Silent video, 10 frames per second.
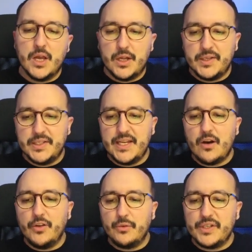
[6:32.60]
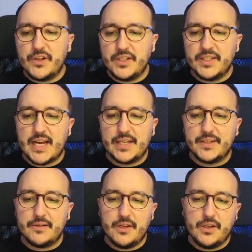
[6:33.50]
The other reason is
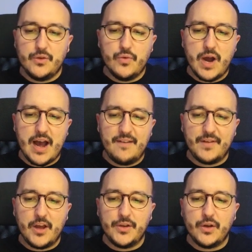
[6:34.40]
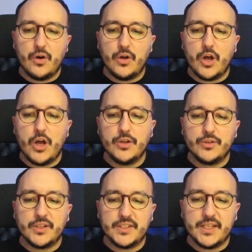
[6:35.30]
that you have an
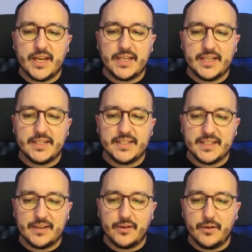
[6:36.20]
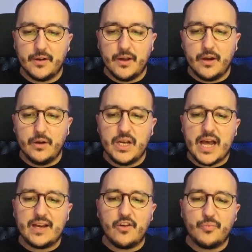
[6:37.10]
unauthenticated sender. A
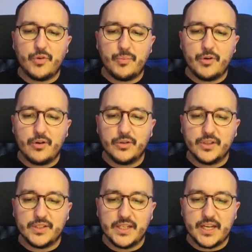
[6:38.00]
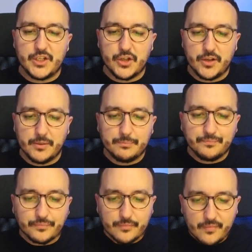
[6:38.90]
lack of proper authentication,
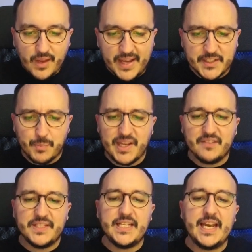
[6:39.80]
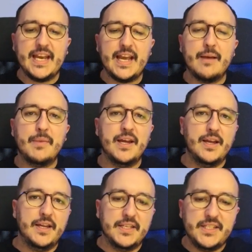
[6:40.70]
SPF, DKIM,
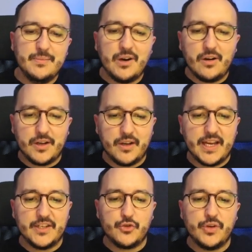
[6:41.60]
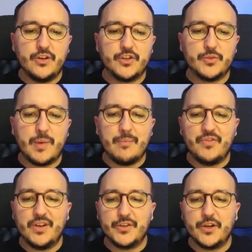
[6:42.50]
DMARC can trigger spam
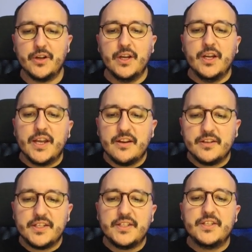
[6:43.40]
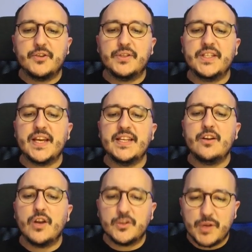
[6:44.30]
filter. Here, this is a
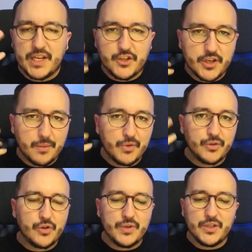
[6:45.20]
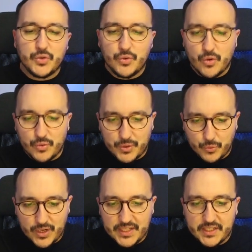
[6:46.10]
technical explanation. I'm not going to go
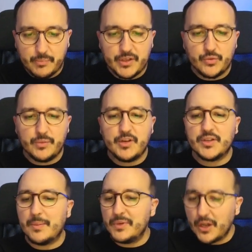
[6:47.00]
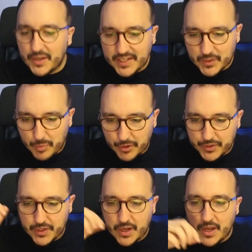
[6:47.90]
really deep into it because I'm not an
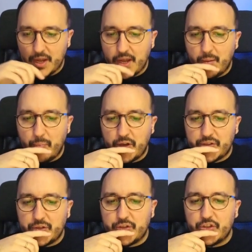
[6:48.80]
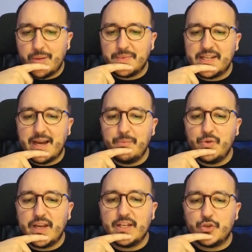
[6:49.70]
expert. But sometimes
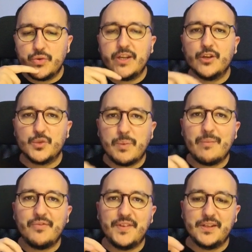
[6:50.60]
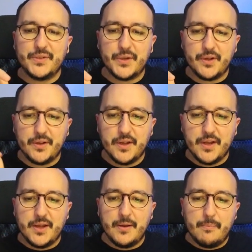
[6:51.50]
you can trigger spam filter
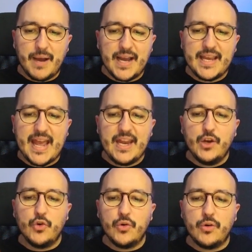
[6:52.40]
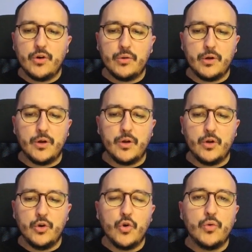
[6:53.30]
by a
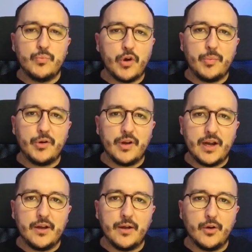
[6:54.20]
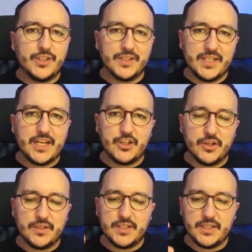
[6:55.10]
low proper
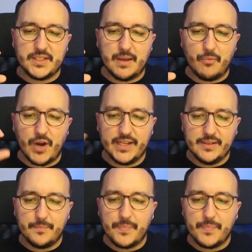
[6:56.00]
authentication system, right?